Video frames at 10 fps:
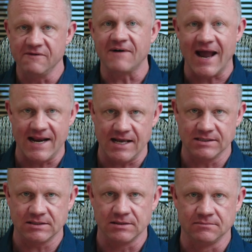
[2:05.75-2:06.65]

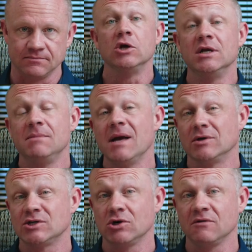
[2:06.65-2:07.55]
refinance. You need to be
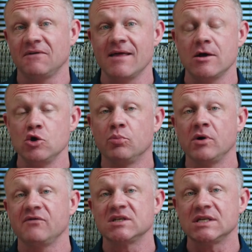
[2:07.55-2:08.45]
able to certify that you
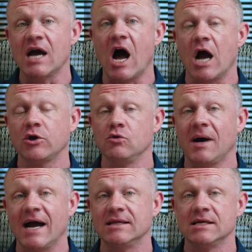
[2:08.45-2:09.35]
previously
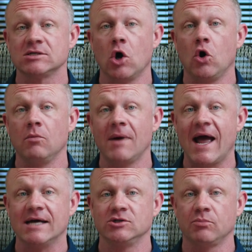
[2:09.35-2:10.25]
occupied this home
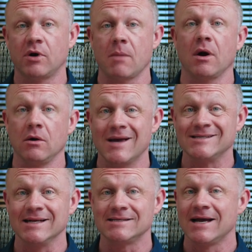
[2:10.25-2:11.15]
as your primary
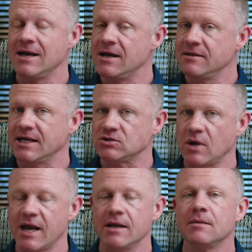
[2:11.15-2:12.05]
residence. That's
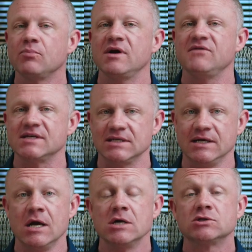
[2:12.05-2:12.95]
right,
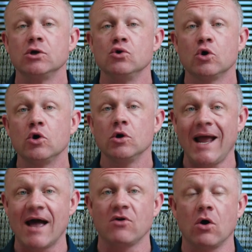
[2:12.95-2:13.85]
previously. So you could
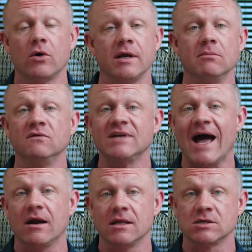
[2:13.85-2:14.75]
have already moved
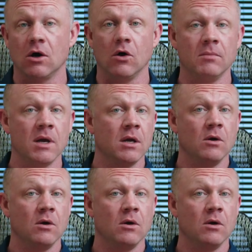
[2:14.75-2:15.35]
out of this home